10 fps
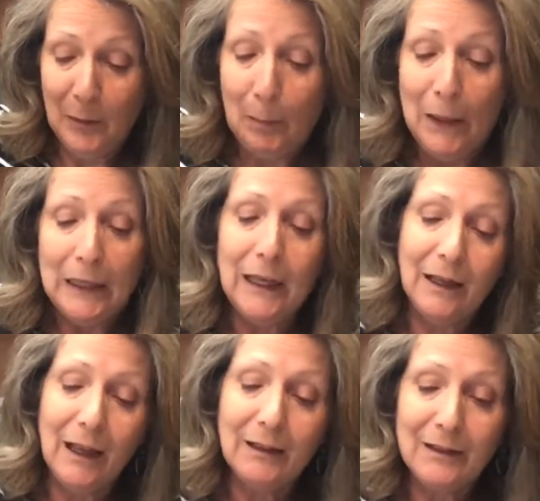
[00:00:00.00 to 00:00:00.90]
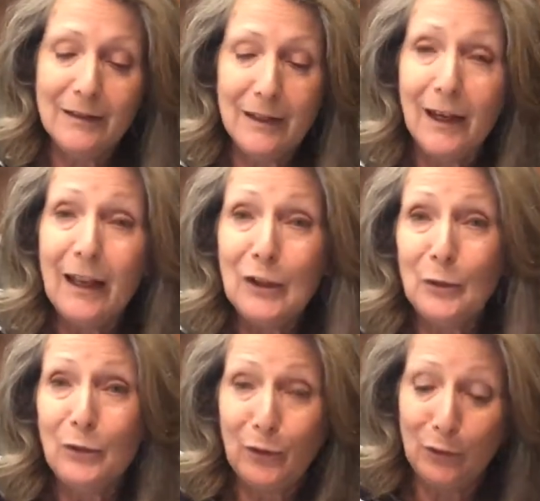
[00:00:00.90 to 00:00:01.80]
But today I'll
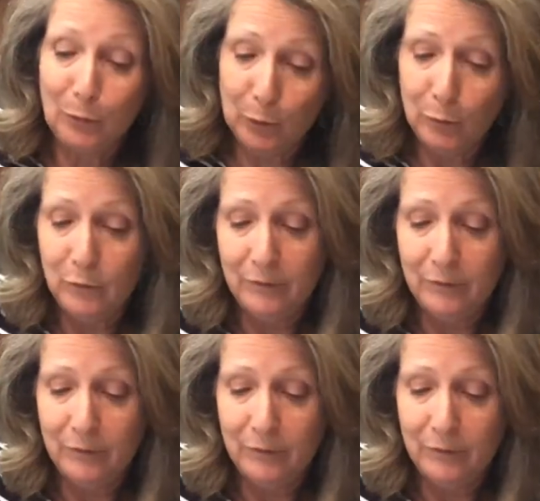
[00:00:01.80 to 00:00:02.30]
use the spoon.